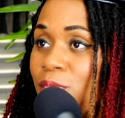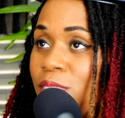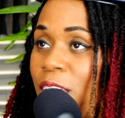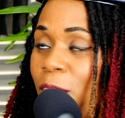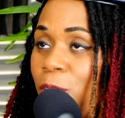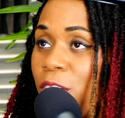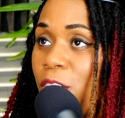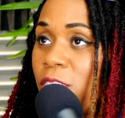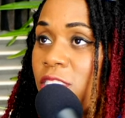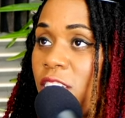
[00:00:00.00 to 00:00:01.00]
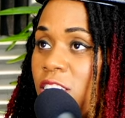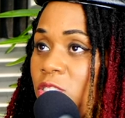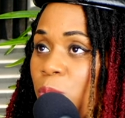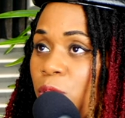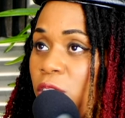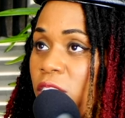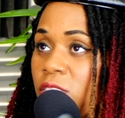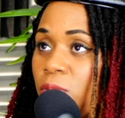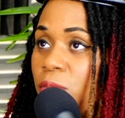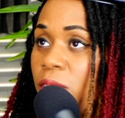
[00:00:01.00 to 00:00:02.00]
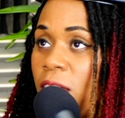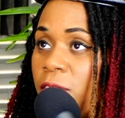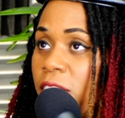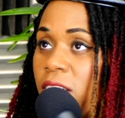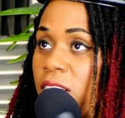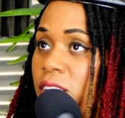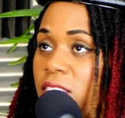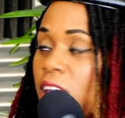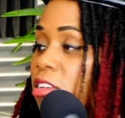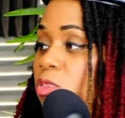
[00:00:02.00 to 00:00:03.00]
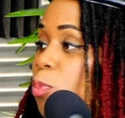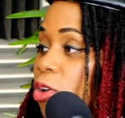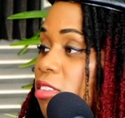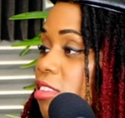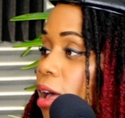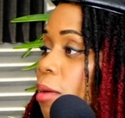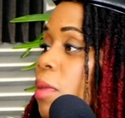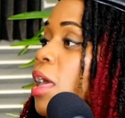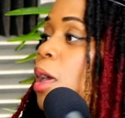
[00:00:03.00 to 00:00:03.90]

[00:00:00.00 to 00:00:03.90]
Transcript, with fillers: Network or Southern Sports, whatever, Southern Sports something,